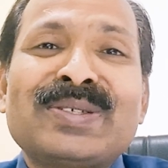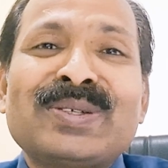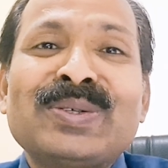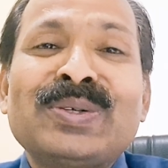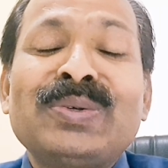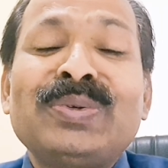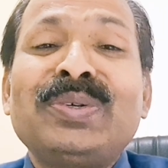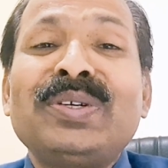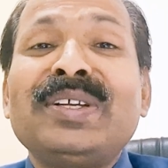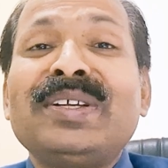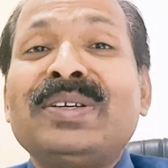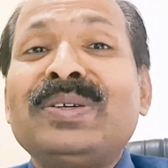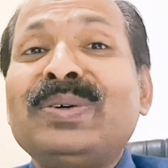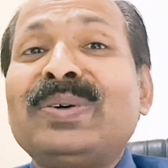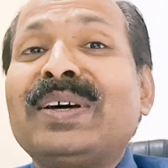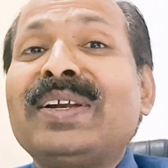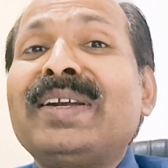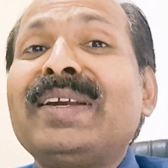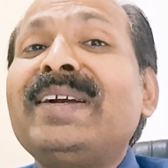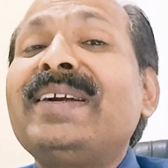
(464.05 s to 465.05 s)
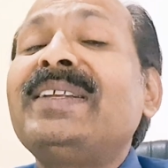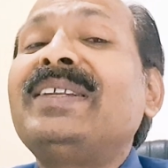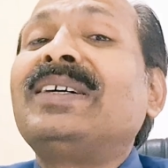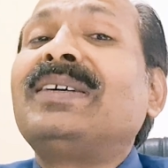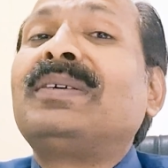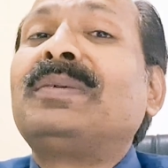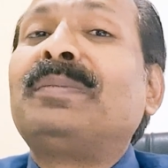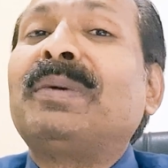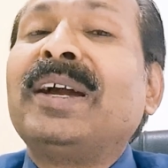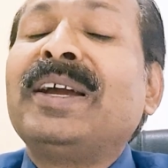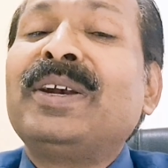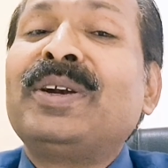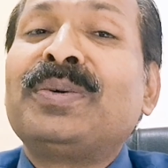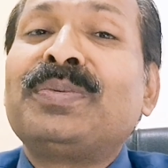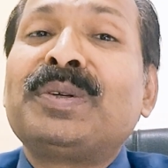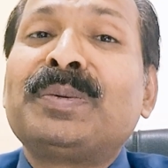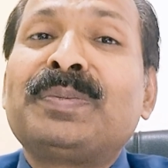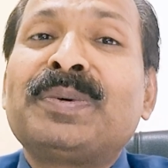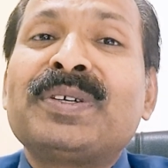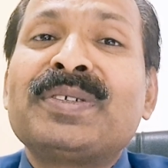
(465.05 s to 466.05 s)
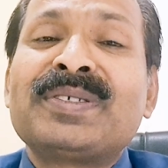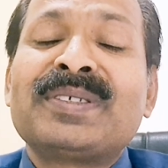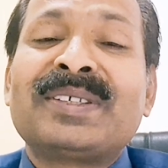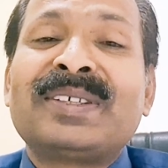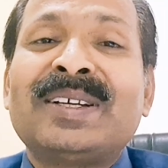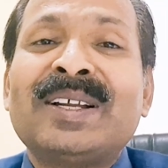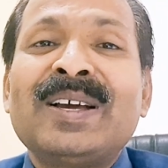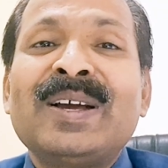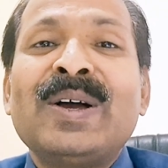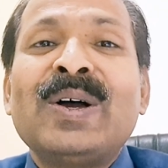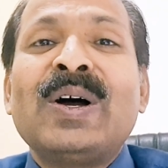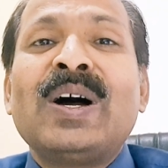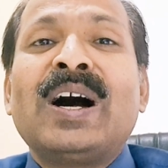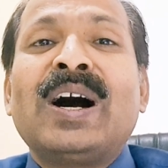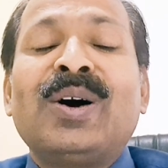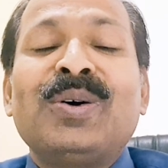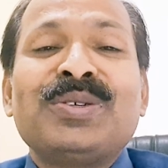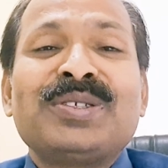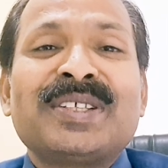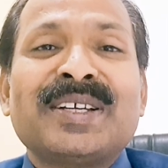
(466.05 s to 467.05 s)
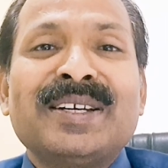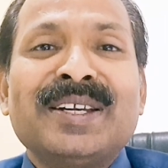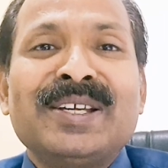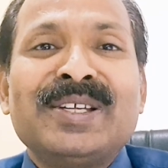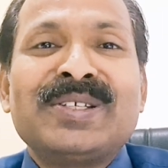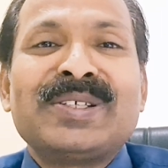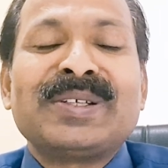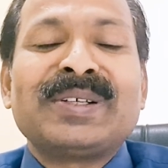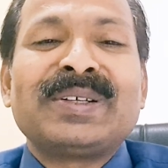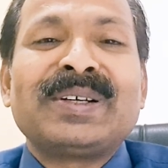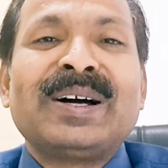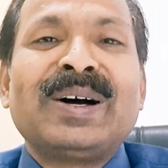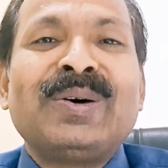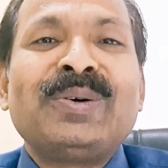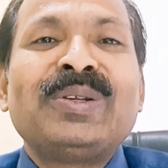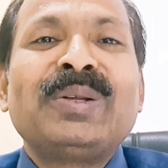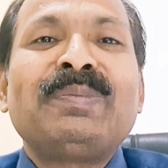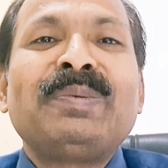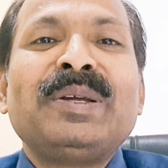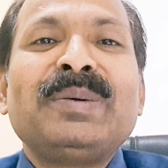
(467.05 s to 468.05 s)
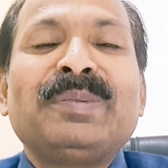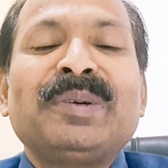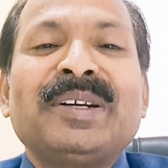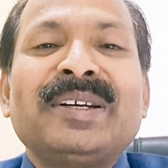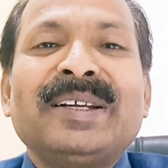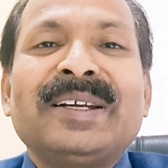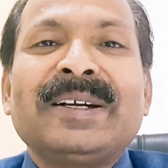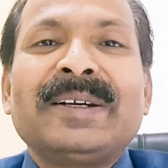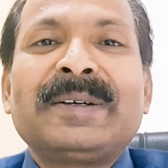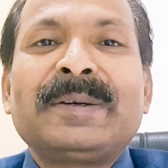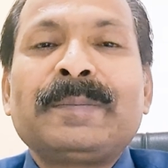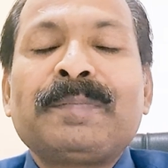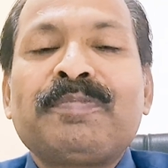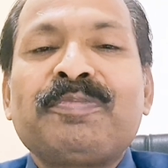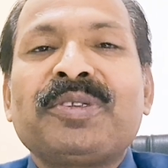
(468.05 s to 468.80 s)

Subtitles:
So you can read the mind of the person, how is the nature, how the people react.